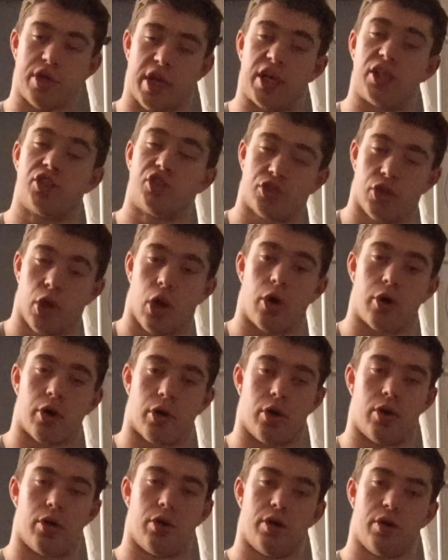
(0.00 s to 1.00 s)

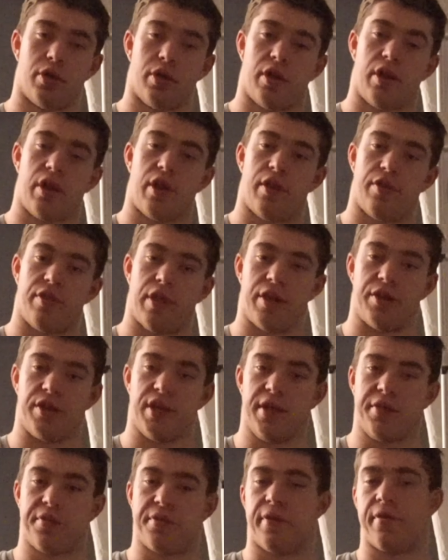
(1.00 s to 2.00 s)
shorter than
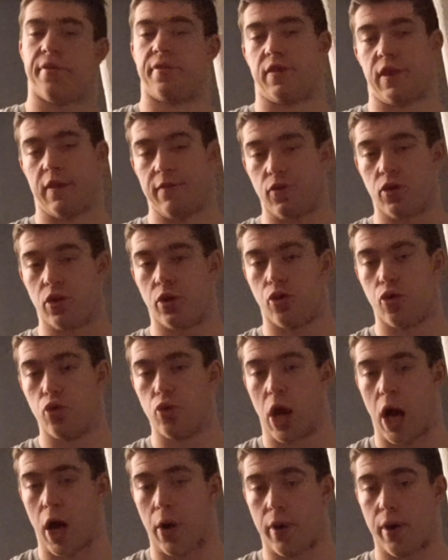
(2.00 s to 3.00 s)
these 72
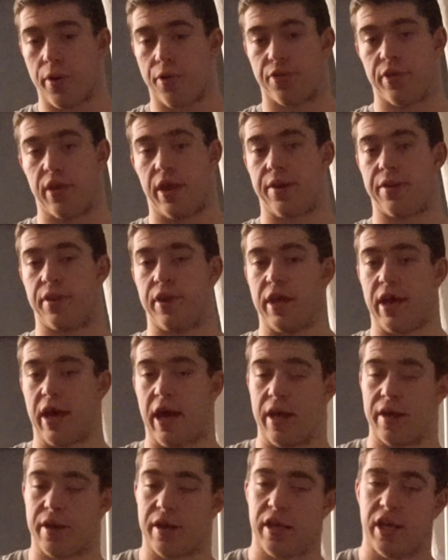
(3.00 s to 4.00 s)
hours that they had